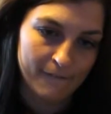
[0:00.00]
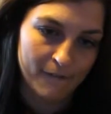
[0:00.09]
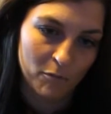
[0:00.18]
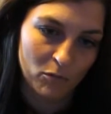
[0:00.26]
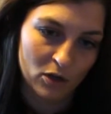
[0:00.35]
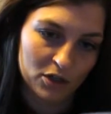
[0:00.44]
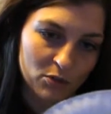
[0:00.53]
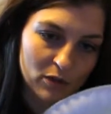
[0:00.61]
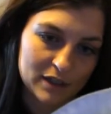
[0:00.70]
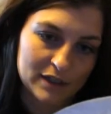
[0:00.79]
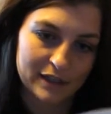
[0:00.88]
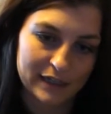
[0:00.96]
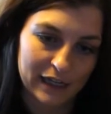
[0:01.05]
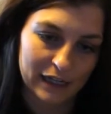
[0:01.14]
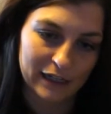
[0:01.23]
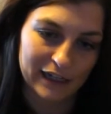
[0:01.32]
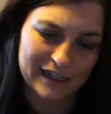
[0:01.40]
more towards the center.
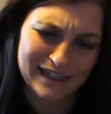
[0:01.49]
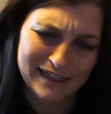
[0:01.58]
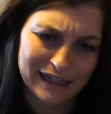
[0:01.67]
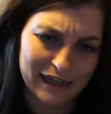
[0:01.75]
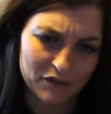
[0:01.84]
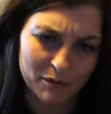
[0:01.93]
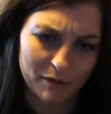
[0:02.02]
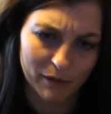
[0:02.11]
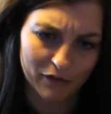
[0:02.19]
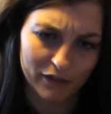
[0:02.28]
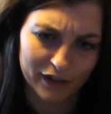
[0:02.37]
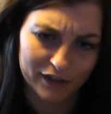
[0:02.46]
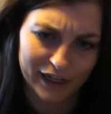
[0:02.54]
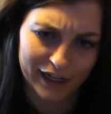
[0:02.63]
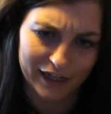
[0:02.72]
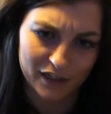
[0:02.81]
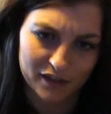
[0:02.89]
It doesn't have to be perfect,
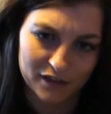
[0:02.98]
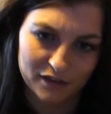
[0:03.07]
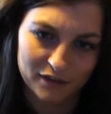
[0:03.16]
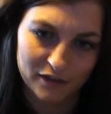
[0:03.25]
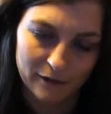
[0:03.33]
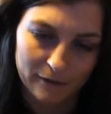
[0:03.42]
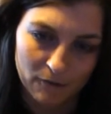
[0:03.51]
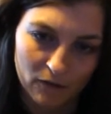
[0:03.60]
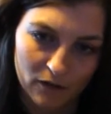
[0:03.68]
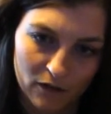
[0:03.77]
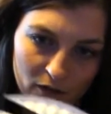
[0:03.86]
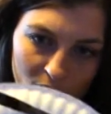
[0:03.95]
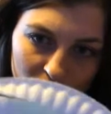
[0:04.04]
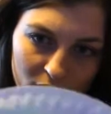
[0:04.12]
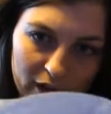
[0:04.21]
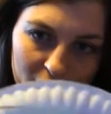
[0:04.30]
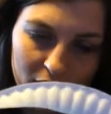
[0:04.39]
guys.
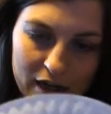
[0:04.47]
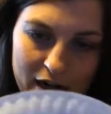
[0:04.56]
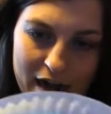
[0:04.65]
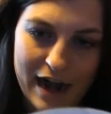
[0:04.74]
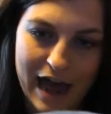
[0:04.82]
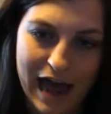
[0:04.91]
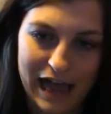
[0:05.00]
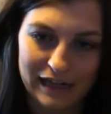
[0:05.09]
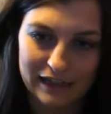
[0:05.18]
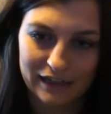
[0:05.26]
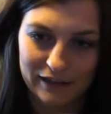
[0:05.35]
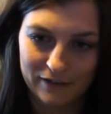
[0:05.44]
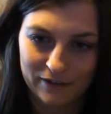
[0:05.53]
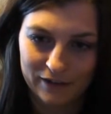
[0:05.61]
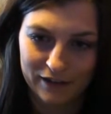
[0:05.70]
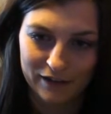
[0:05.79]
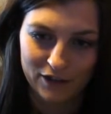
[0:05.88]
We're not
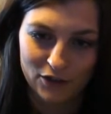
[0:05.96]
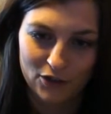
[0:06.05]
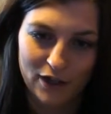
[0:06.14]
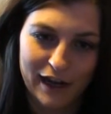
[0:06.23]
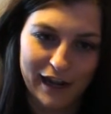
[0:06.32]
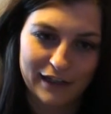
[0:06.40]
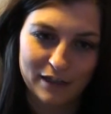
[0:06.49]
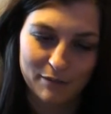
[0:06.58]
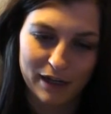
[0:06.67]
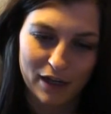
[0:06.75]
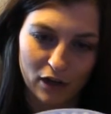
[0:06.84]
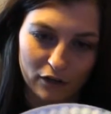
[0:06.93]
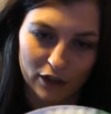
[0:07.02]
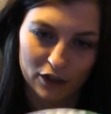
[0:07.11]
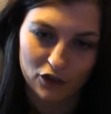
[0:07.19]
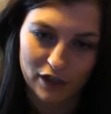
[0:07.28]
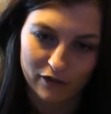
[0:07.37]
trying to be
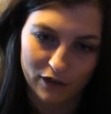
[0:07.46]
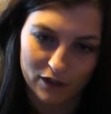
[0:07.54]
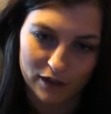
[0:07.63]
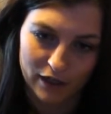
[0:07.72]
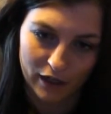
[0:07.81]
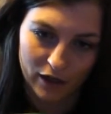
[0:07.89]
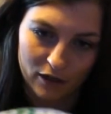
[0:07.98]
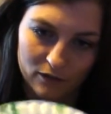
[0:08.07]
overachievers here.